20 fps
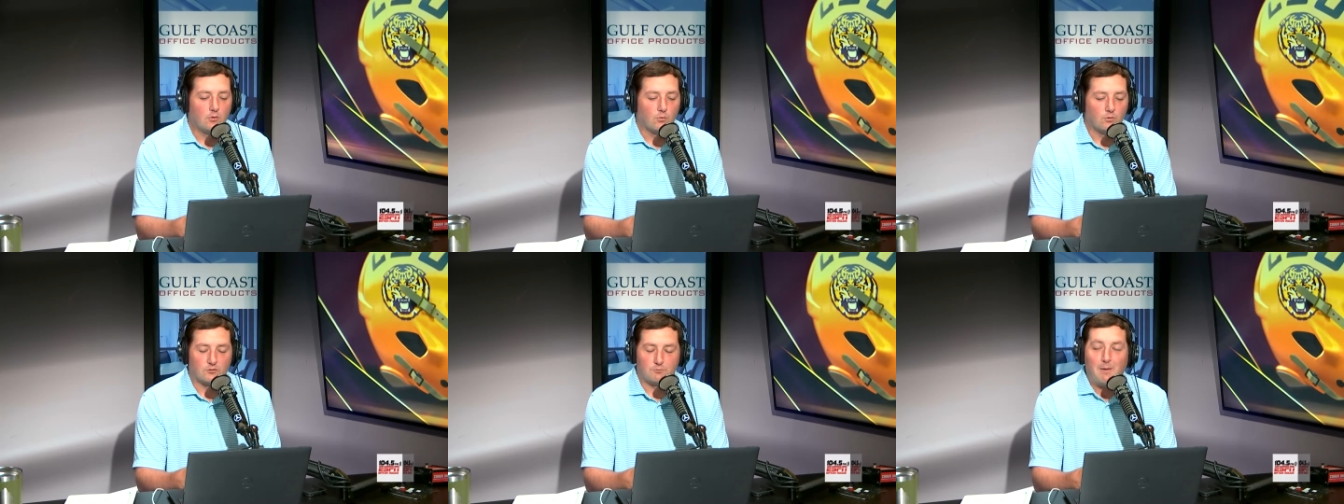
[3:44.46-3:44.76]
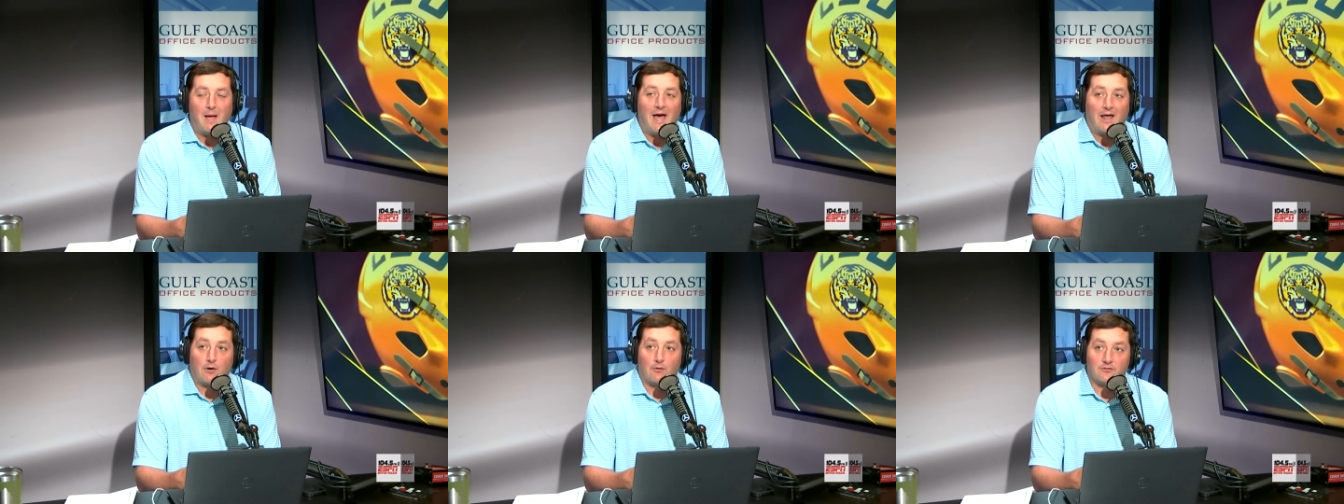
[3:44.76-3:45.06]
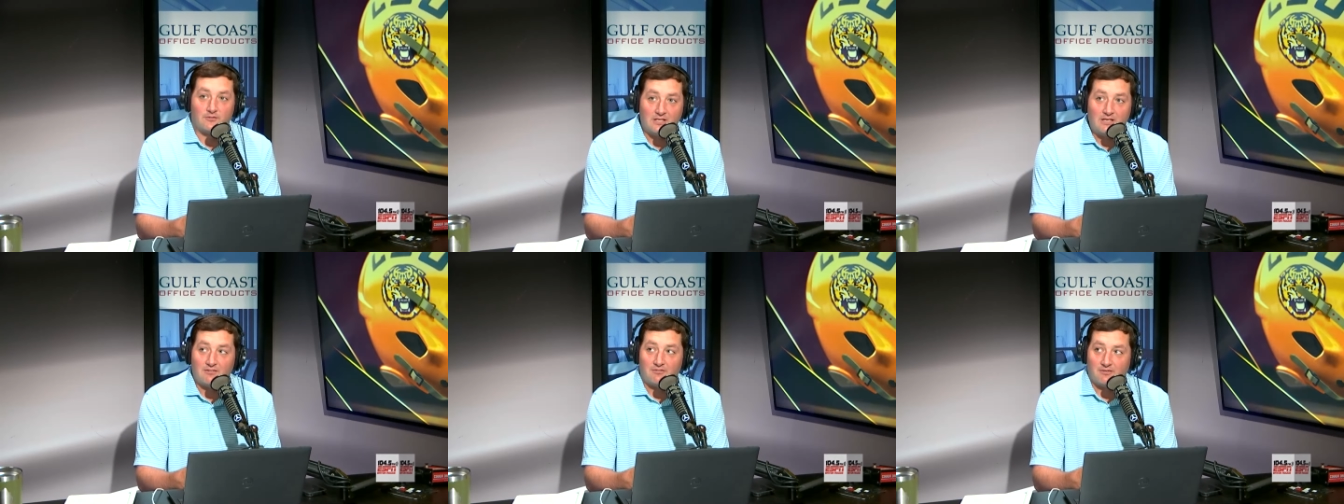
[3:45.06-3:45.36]
was bad
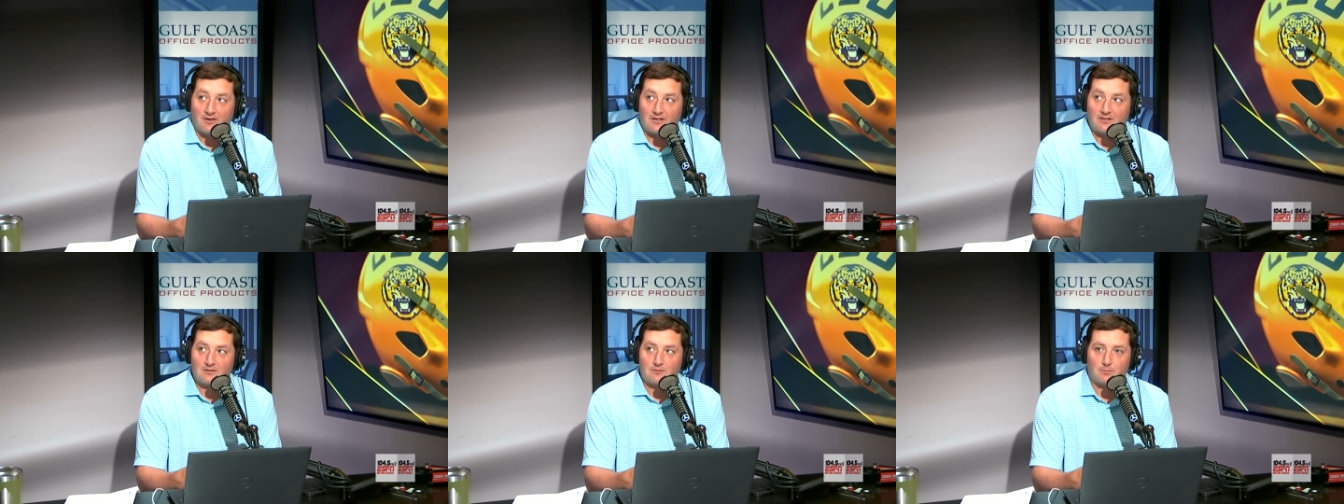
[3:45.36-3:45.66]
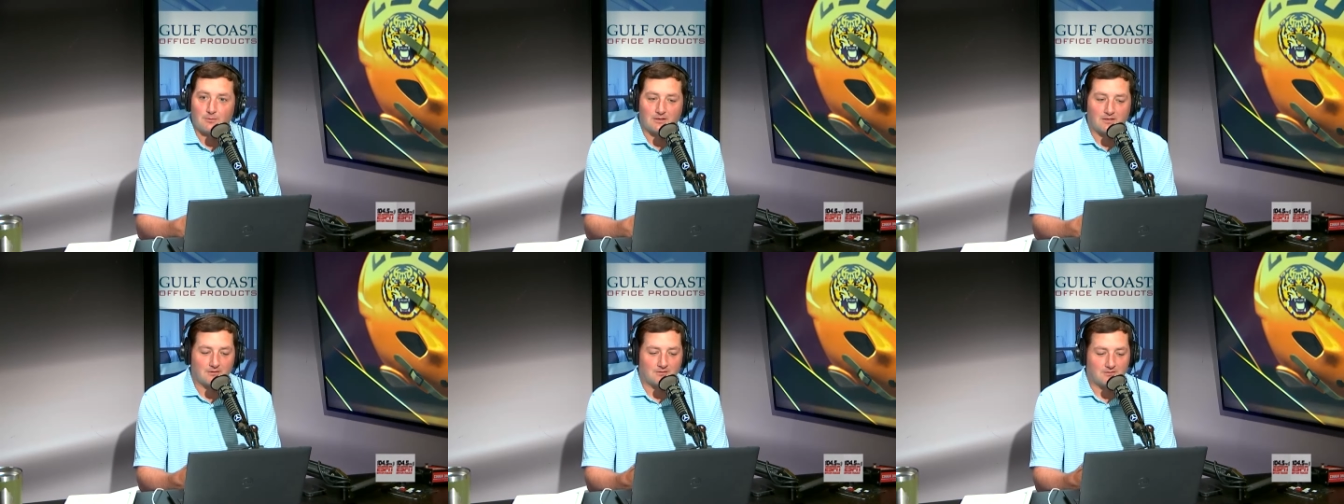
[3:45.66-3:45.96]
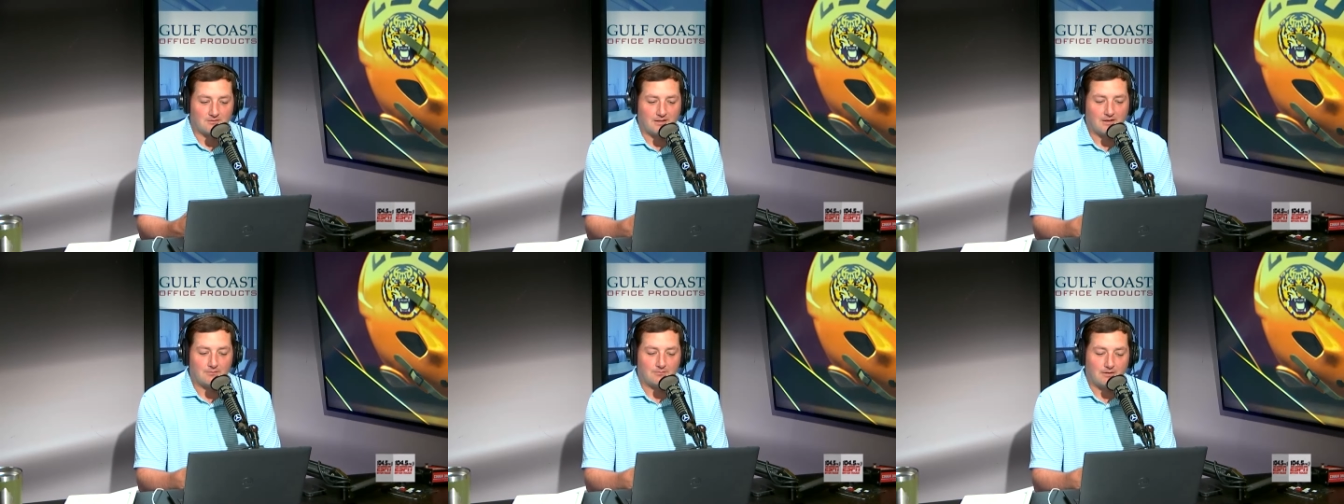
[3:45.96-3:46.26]
on defense,
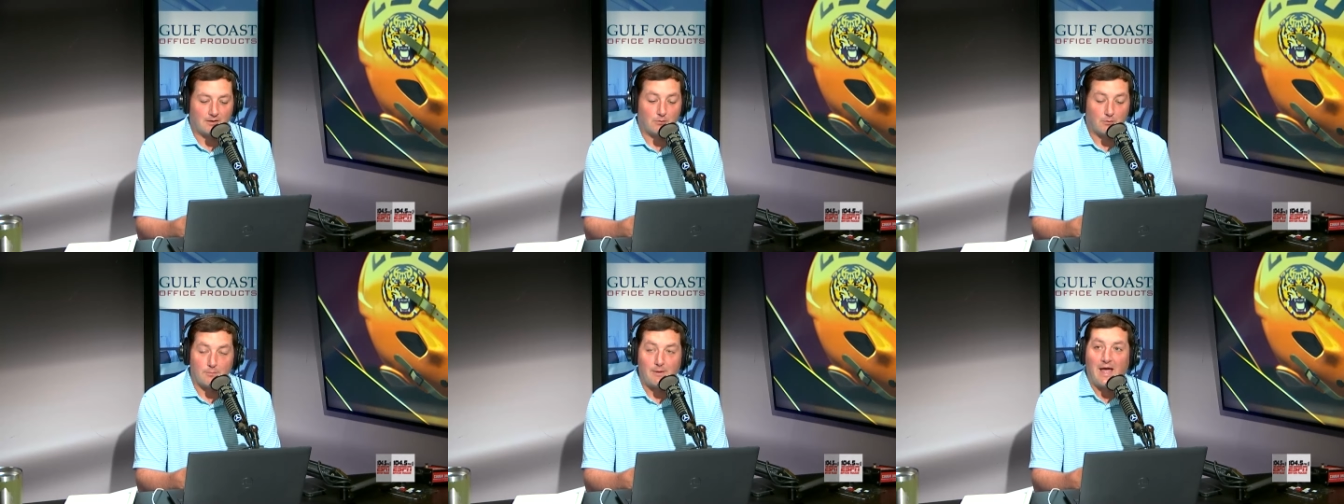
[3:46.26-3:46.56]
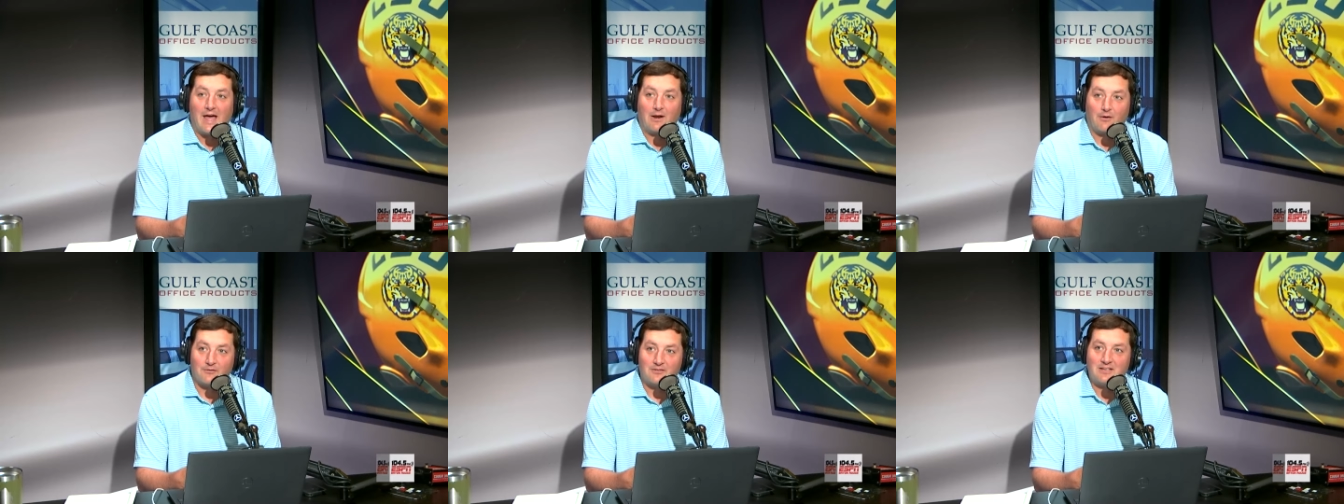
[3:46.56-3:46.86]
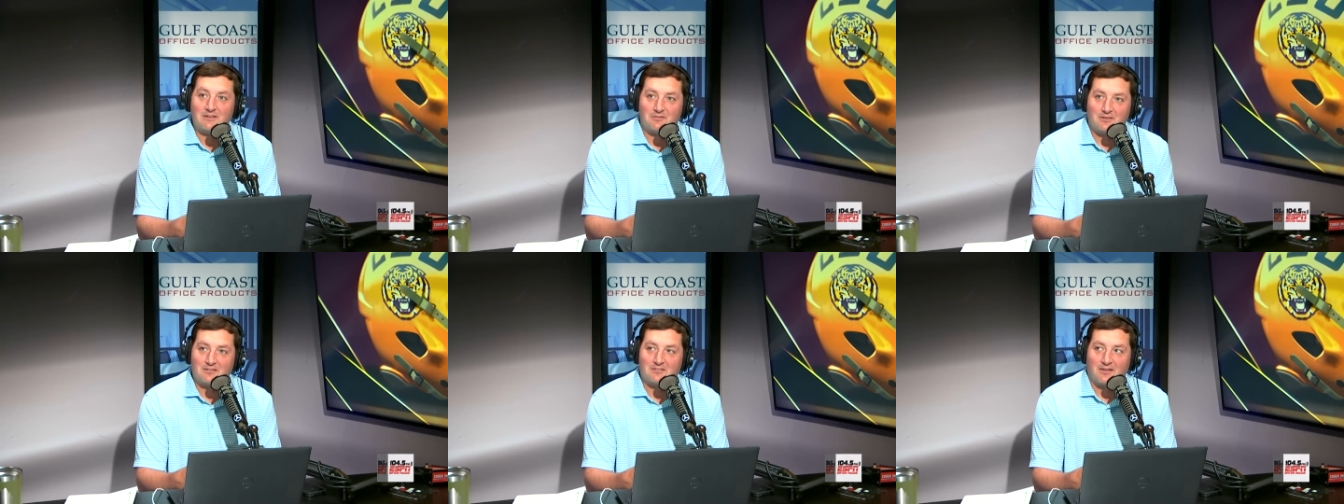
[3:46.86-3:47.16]
because they were bad on
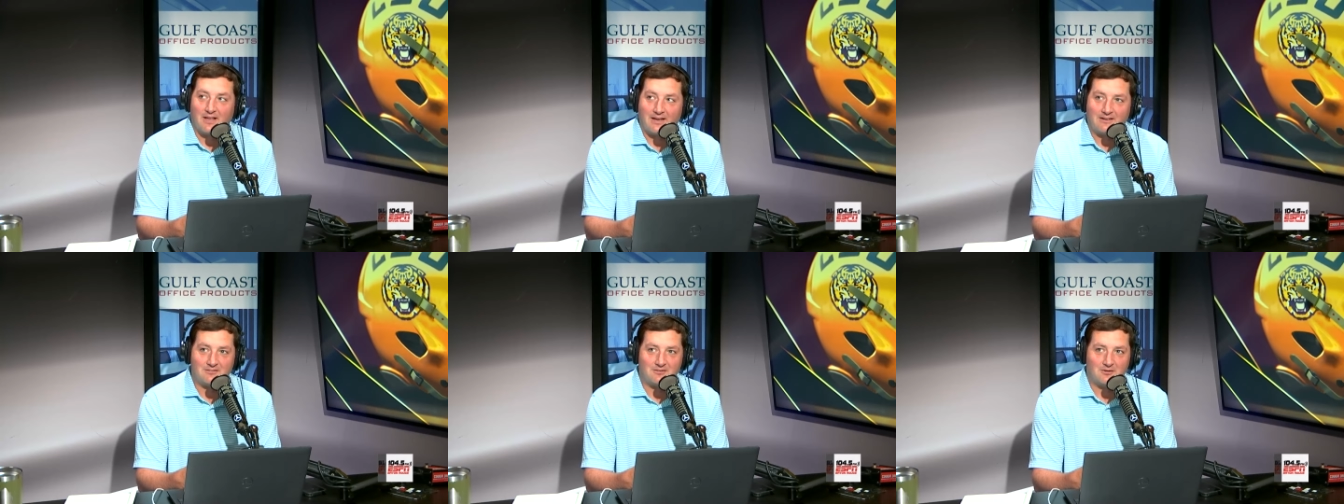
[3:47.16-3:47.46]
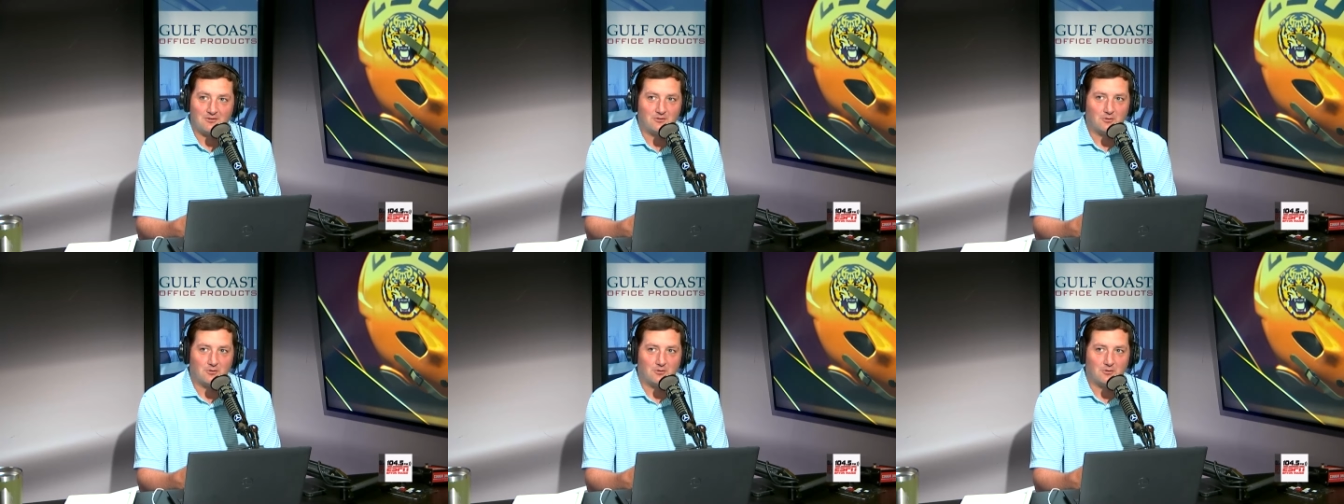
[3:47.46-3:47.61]
defense last year.